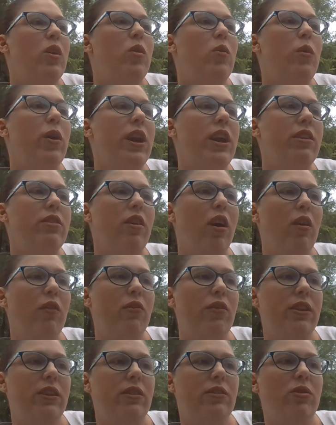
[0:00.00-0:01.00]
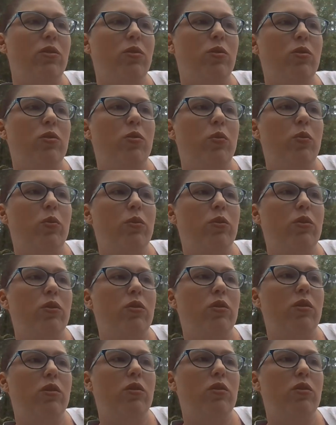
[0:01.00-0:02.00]
When a dolphin
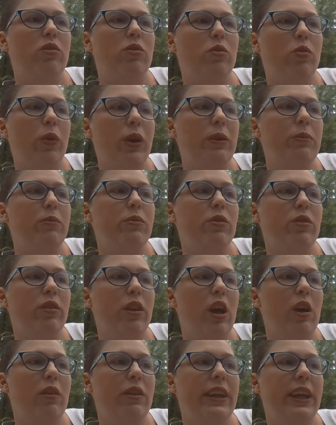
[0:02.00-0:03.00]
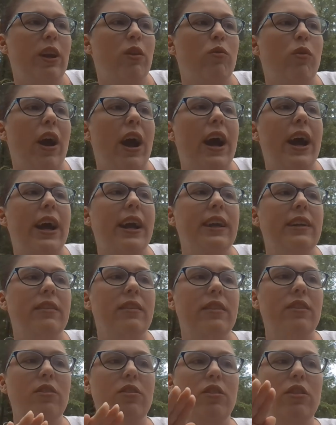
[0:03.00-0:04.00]
swims slowly, it
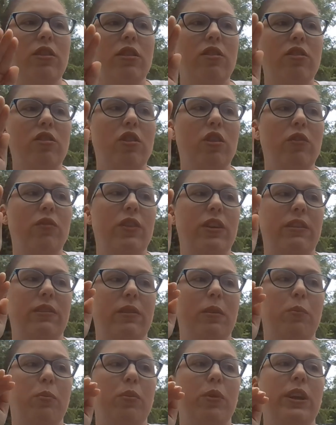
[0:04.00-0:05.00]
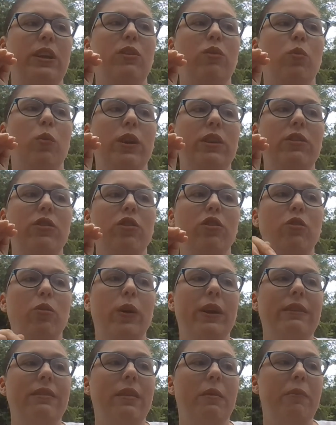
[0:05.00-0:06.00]
rises to the surface and breathes once or
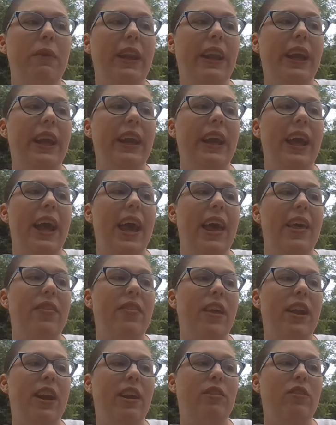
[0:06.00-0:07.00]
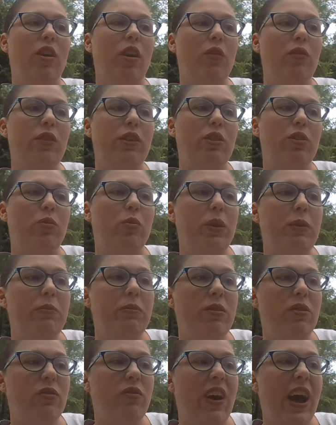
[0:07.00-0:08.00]
twice a minute, and then a dolphin
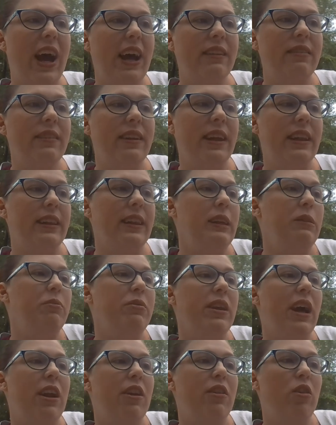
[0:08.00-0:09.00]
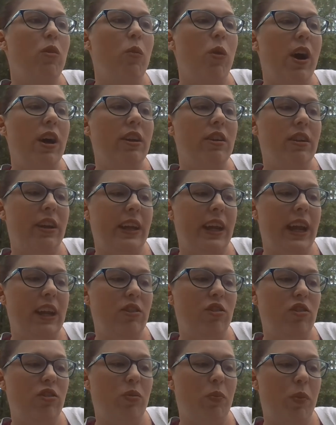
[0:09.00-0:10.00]
swims fast, it leaps out of the water to
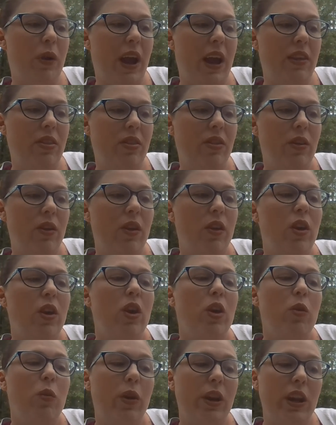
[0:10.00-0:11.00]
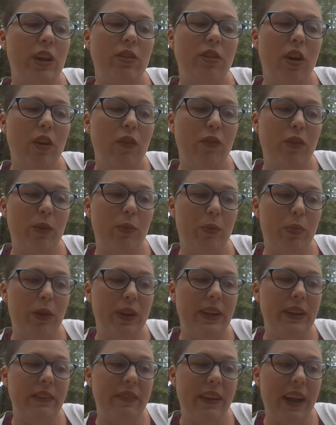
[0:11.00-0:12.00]
catch its breath. When a dolphin
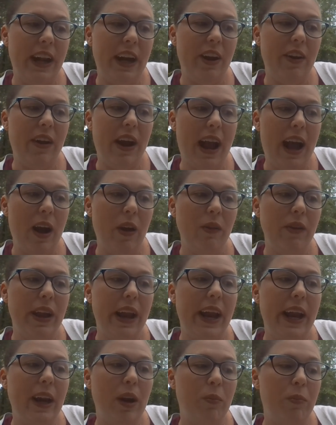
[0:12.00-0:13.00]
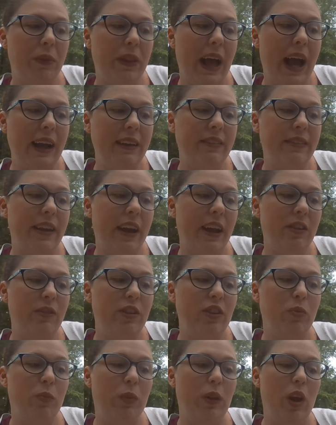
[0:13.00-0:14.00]
breathes air out, air blasts out of
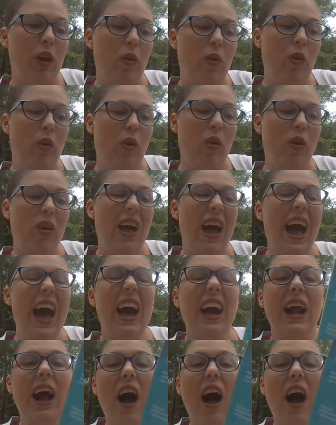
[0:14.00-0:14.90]
its blowhole at